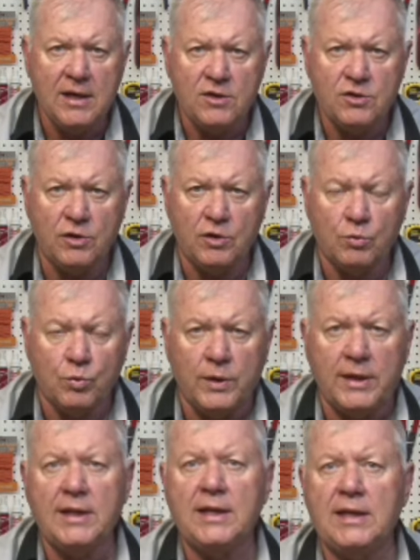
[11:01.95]
So you
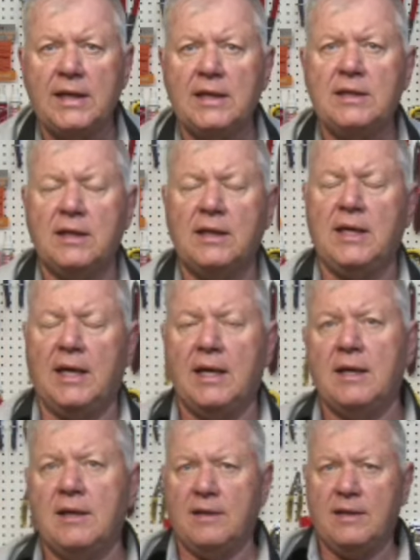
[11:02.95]
really need to
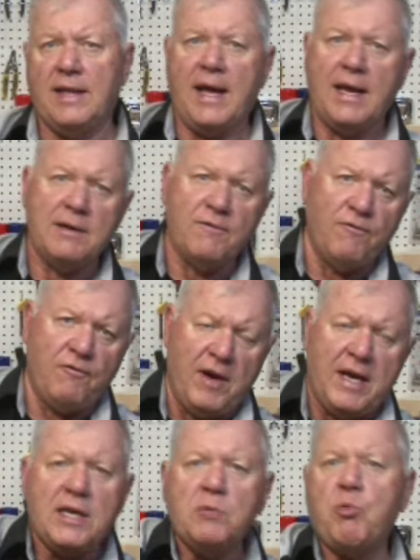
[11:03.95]
get that
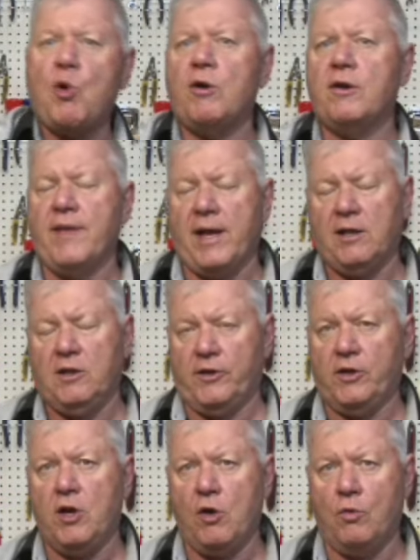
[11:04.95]
faded part of that
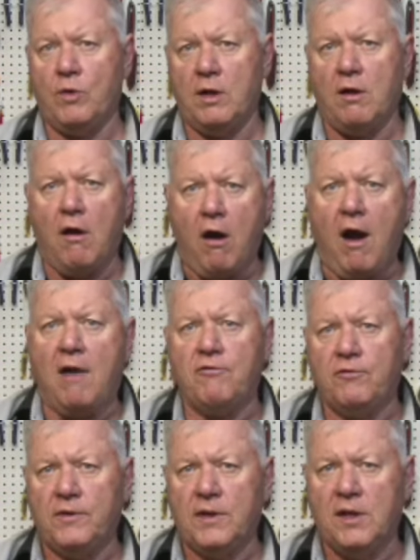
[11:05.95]
clear coat
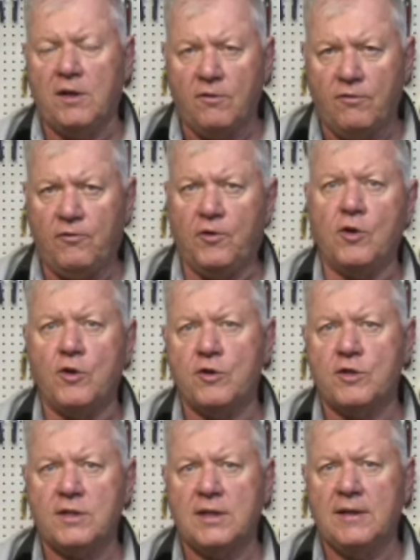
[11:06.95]
off
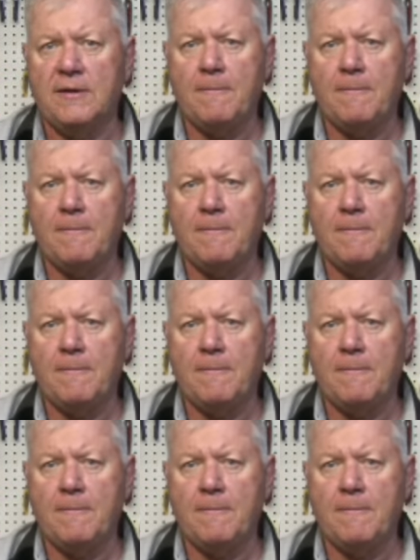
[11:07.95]
first,